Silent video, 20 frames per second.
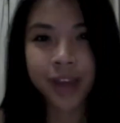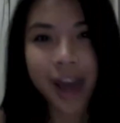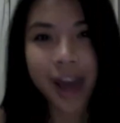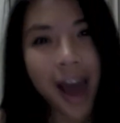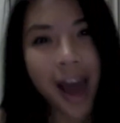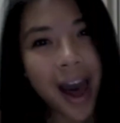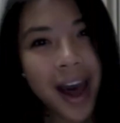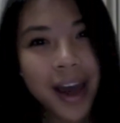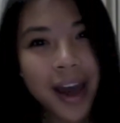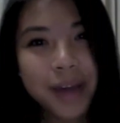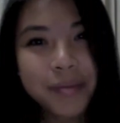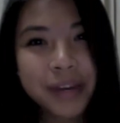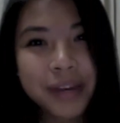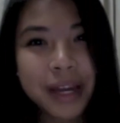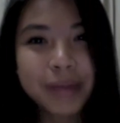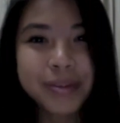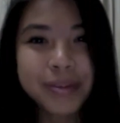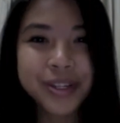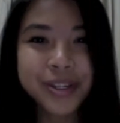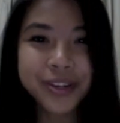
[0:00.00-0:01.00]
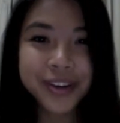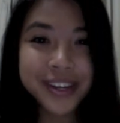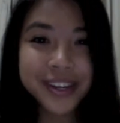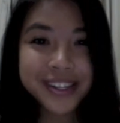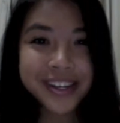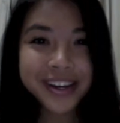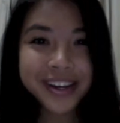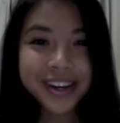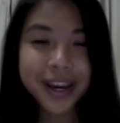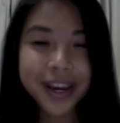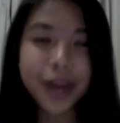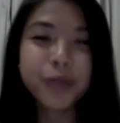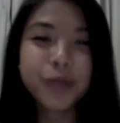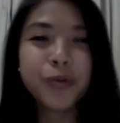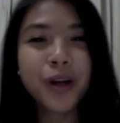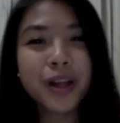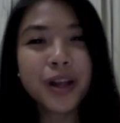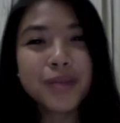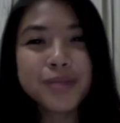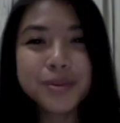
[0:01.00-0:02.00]
Hi, my name is Krizzia, and
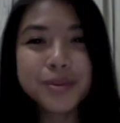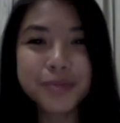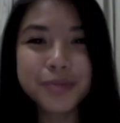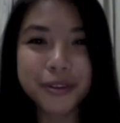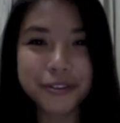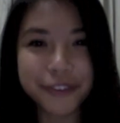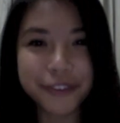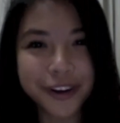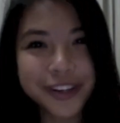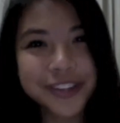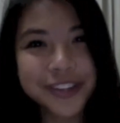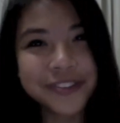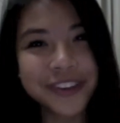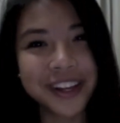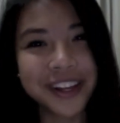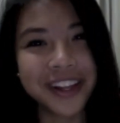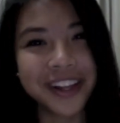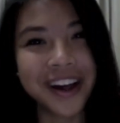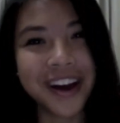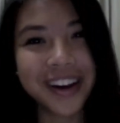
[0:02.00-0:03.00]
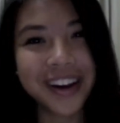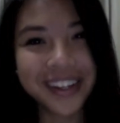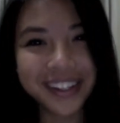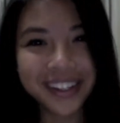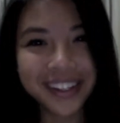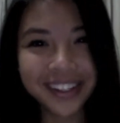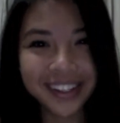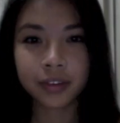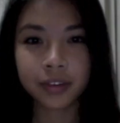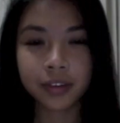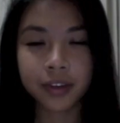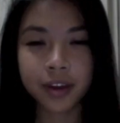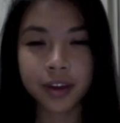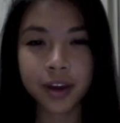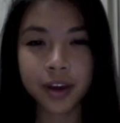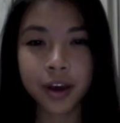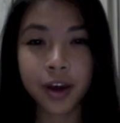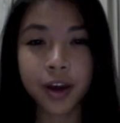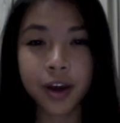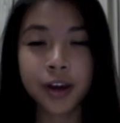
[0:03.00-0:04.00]
welcome to my first vlog.
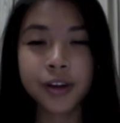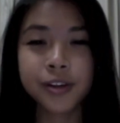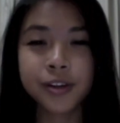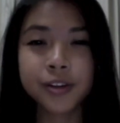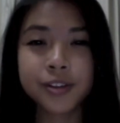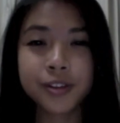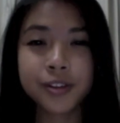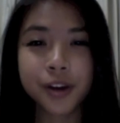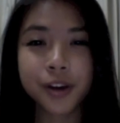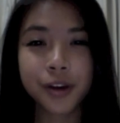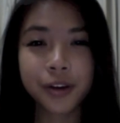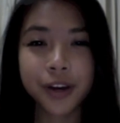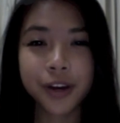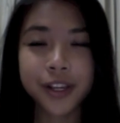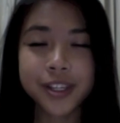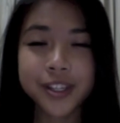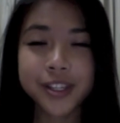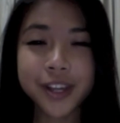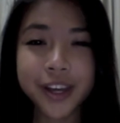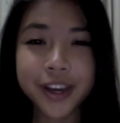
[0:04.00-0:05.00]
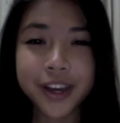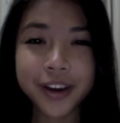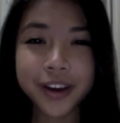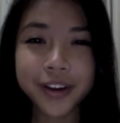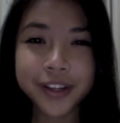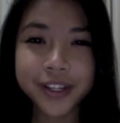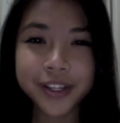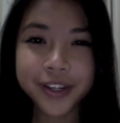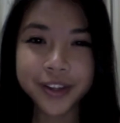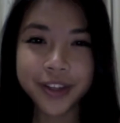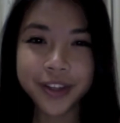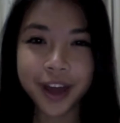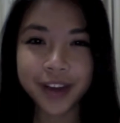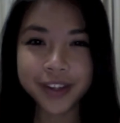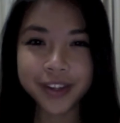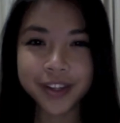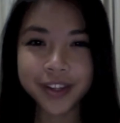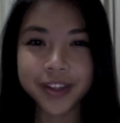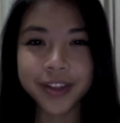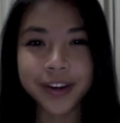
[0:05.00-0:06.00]
So, it's the year
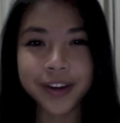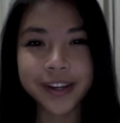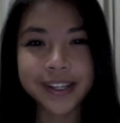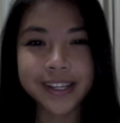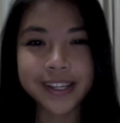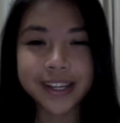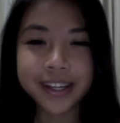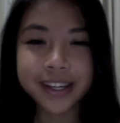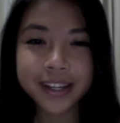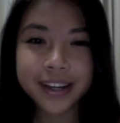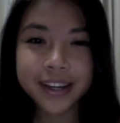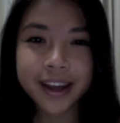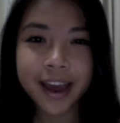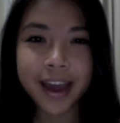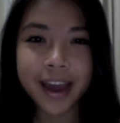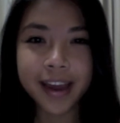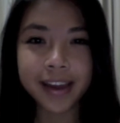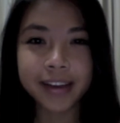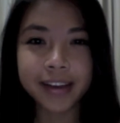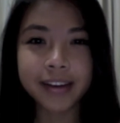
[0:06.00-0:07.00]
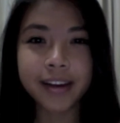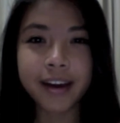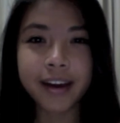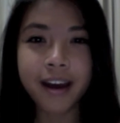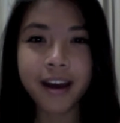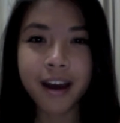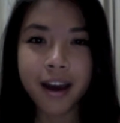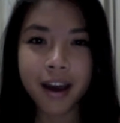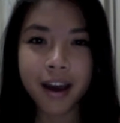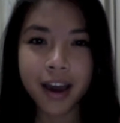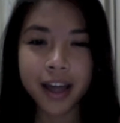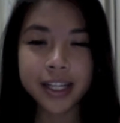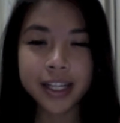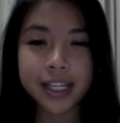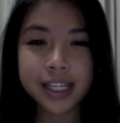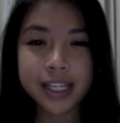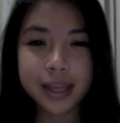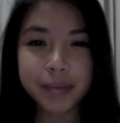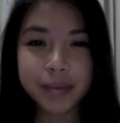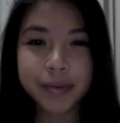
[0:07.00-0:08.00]
2013, and in
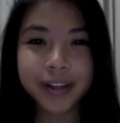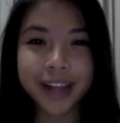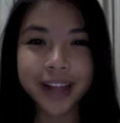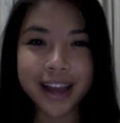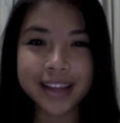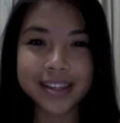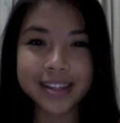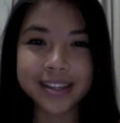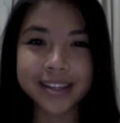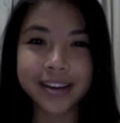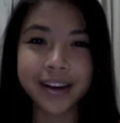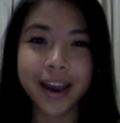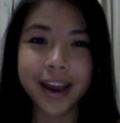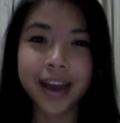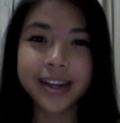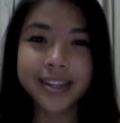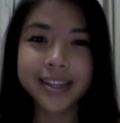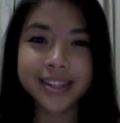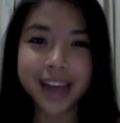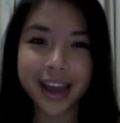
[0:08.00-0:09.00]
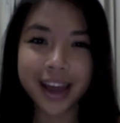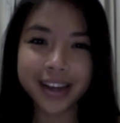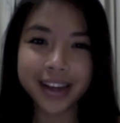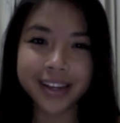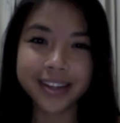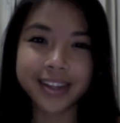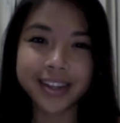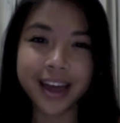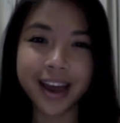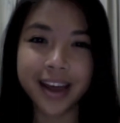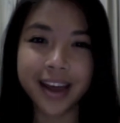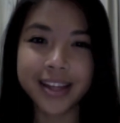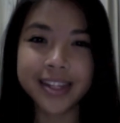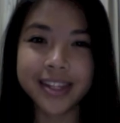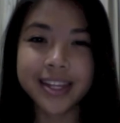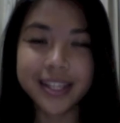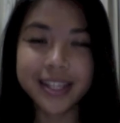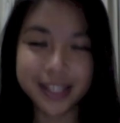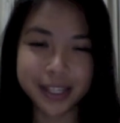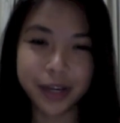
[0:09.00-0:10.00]
December last year, I decided that
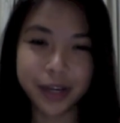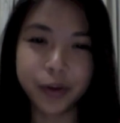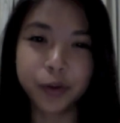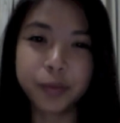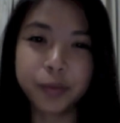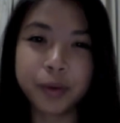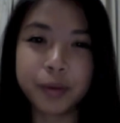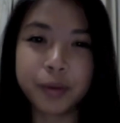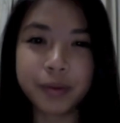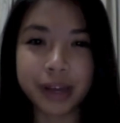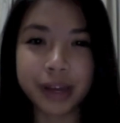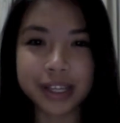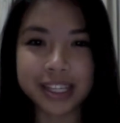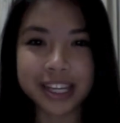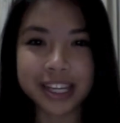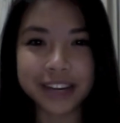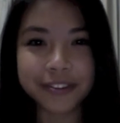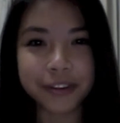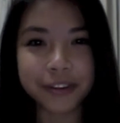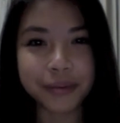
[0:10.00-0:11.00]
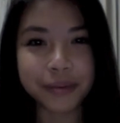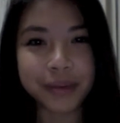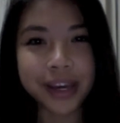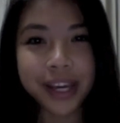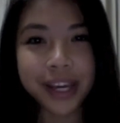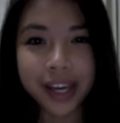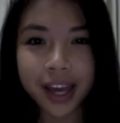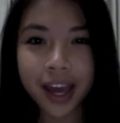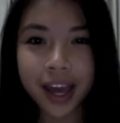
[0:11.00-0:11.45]
this year would be amazing for me.